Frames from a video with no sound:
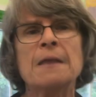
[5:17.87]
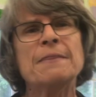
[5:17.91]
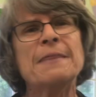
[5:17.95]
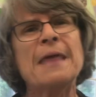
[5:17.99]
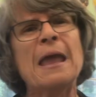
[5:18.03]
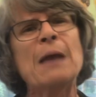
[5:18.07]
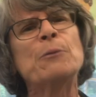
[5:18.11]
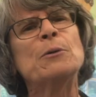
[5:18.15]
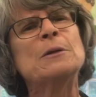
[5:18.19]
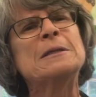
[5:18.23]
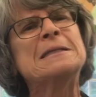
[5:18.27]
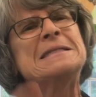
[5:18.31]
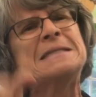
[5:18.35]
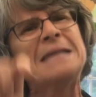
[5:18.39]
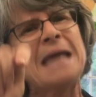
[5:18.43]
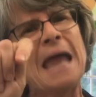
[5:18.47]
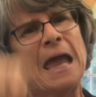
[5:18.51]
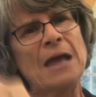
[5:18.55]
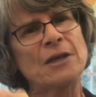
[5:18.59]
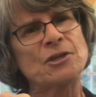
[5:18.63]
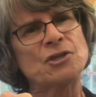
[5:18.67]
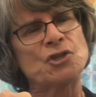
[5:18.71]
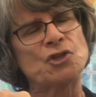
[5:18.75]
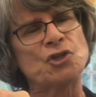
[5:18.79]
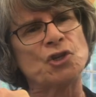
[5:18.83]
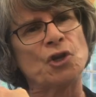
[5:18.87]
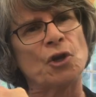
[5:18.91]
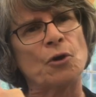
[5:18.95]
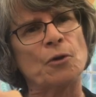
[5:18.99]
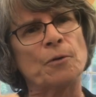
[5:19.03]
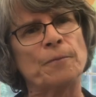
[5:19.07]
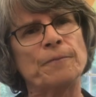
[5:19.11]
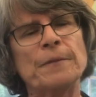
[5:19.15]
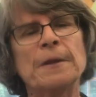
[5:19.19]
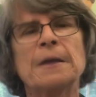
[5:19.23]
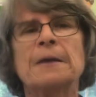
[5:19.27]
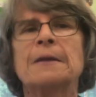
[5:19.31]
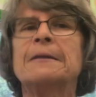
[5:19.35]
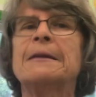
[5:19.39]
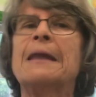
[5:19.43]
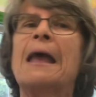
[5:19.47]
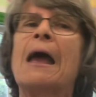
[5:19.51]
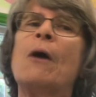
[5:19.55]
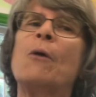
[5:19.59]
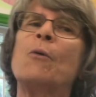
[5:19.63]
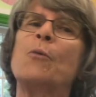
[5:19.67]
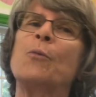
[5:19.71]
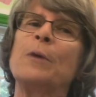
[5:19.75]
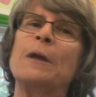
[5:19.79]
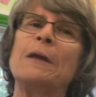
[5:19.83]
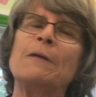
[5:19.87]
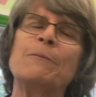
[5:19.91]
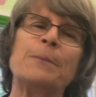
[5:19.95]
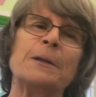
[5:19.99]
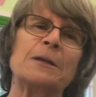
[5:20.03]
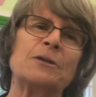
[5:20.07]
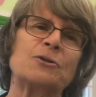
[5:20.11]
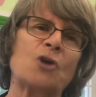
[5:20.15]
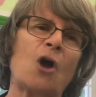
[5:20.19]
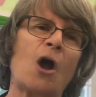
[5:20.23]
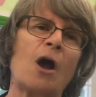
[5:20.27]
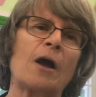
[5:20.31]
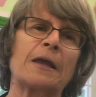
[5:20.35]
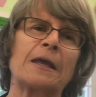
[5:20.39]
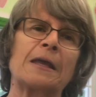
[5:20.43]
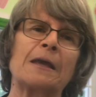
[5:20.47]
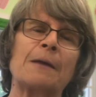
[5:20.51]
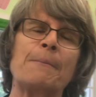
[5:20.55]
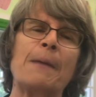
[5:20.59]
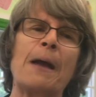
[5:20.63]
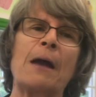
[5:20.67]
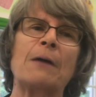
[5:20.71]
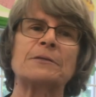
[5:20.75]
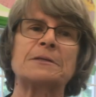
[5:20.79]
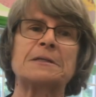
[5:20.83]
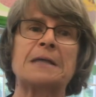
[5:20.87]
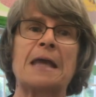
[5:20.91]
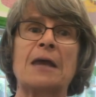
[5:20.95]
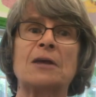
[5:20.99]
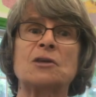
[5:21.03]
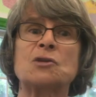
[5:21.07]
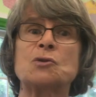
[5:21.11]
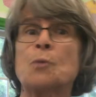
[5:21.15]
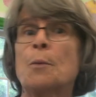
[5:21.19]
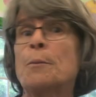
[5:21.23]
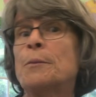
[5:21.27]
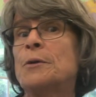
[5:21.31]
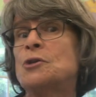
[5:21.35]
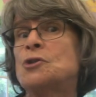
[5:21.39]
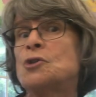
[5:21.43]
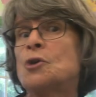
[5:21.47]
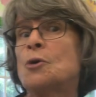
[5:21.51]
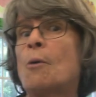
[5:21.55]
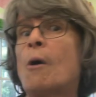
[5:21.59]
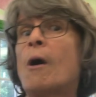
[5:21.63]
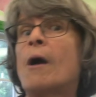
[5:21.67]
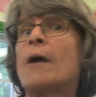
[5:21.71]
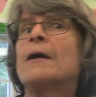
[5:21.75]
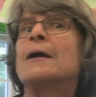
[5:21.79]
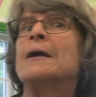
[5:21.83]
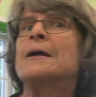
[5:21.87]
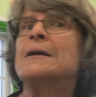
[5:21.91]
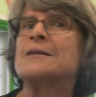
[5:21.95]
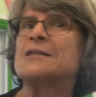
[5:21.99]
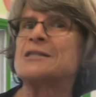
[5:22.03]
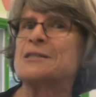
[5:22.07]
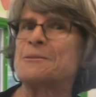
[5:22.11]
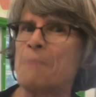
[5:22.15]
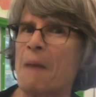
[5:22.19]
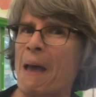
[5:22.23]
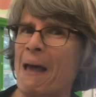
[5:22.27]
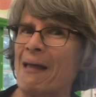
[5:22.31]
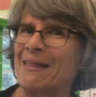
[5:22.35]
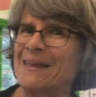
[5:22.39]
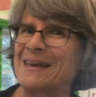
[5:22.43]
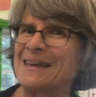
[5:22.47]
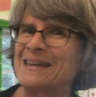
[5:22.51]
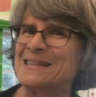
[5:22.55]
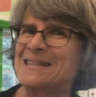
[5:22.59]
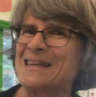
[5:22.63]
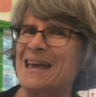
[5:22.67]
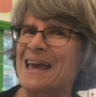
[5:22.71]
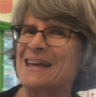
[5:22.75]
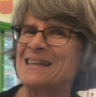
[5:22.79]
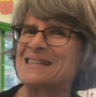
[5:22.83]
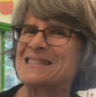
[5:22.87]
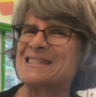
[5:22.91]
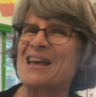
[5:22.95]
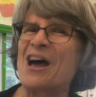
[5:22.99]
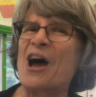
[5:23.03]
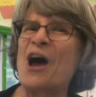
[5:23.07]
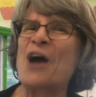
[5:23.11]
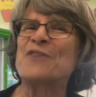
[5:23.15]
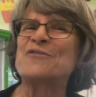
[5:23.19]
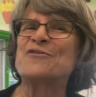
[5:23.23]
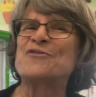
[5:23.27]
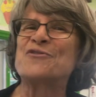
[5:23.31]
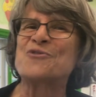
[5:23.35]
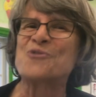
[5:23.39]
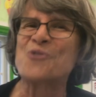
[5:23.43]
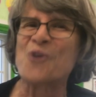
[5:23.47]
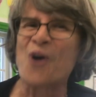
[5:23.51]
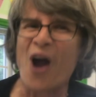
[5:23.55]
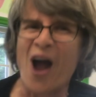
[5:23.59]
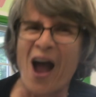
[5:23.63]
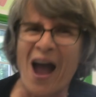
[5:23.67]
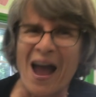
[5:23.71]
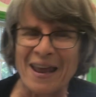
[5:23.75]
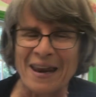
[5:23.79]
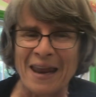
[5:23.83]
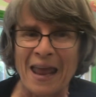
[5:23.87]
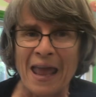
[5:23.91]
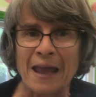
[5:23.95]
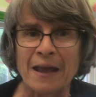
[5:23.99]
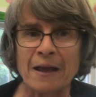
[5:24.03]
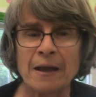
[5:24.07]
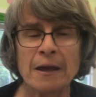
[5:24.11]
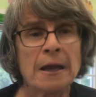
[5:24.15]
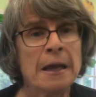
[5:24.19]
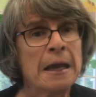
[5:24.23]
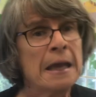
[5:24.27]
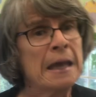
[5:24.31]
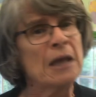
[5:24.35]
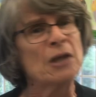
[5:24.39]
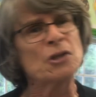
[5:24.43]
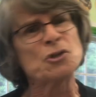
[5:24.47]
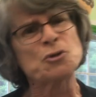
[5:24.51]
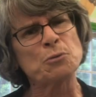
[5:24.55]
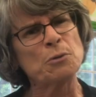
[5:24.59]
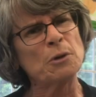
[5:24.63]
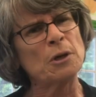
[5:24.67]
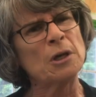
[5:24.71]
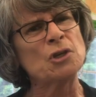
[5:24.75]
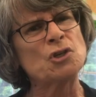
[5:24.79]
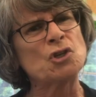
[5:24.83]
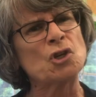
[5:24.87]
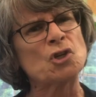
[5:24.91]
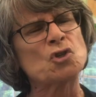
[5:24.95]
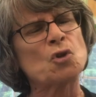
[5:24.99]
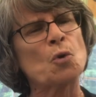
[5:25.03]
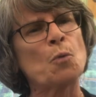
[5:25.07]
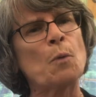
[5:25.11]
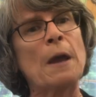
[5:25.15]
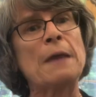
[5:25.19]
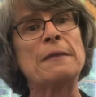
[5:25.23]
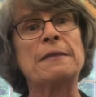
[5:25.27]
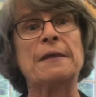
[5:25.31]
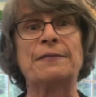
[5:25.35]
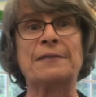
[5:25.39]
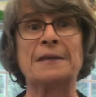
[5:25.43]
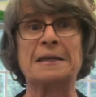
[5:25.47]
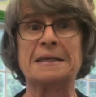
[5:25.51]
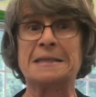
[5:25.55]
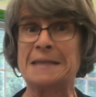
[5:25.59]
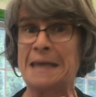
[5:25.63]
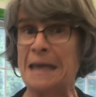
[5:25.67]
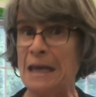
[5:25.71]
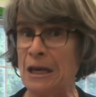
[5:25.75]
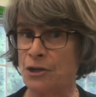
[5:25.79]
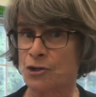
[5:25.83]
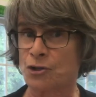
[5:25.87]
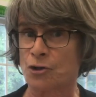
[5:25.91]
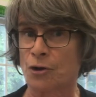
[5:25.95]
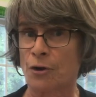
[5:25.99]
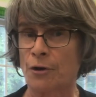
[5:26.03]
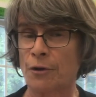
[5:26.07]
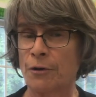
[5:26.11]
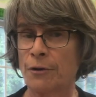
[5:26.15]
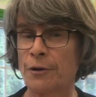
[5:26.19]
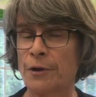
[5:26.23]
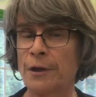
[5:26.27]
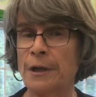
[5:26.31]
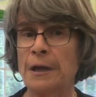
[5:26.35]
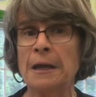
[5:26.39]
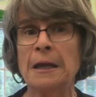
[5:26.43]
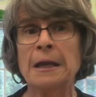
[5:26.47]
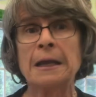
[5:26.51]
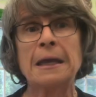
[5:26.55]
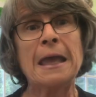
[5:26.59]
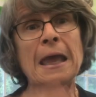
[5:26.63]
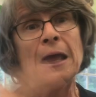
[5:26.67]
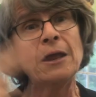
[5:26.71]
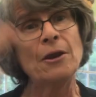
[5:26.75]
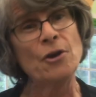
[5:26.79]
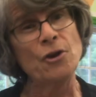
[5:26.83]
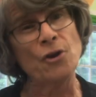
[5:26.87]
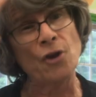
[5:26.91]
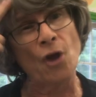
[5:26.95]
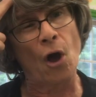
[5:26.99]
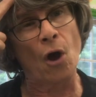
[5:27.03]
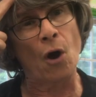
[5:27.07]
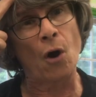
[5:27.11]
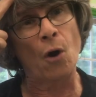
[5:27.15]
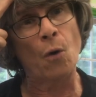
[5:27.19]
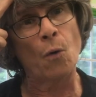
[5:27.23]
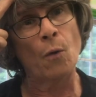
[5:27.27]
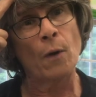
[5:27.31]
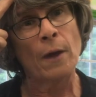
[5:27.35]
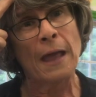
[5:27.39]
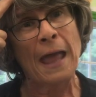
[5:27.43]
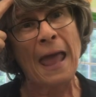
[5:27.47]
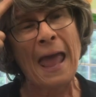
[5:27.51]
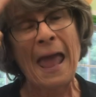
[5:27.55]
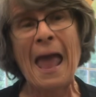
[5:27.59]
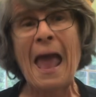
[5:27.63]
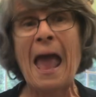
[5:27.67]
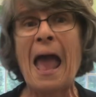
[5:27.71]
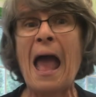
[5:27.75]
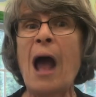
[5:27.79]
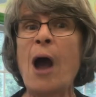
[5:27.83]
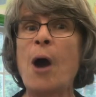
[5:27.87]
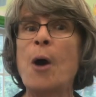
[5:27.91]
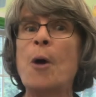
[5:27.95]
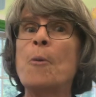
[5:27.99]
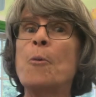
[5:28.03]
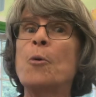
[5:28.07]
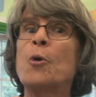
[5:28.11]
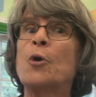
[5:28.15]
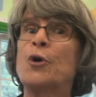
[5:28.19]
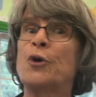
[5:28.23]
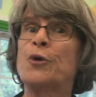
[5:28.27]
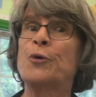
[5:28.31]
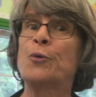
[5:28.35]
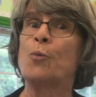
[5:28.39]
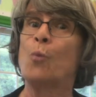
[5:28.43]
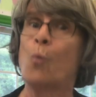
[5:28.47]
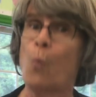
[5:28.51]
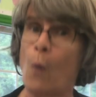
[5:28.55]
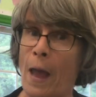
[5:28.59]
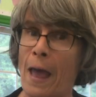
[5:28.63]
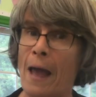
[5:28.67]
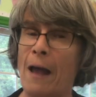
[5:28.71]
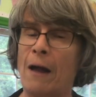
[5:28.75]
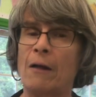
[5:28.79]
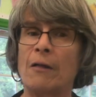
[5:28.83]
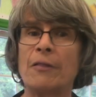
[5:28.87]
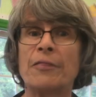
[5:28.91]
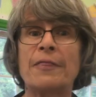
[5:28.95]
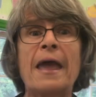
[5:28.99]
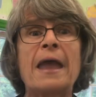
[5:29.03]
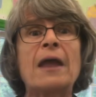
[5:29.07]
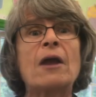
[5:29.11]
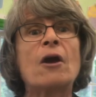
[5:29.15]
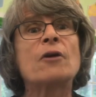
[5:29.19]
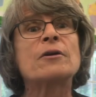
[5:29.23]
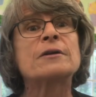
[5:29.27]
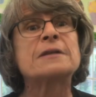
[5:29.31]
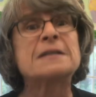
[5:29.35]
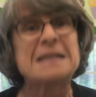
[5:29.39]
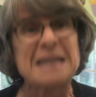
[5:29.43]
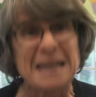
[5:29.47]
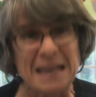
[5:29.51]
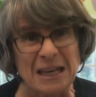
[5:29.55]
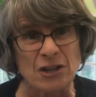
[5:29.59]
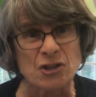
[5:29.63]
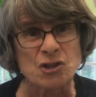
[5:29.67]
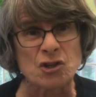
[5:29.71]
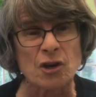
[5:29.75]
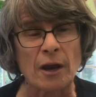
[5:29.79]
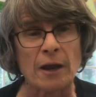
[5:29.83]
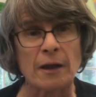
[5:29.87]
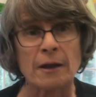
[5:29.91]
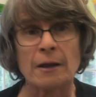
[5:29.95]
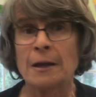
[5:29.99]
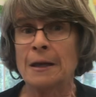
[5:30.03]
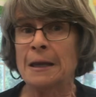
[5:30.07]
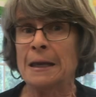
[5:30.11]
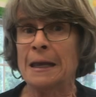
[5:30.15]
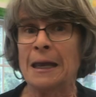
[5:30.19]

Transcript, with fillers: They would test you. Now, we've been talking about tests when we do our spelling tests on Friday. It's really just a way that the teacher can know how well they are teaching.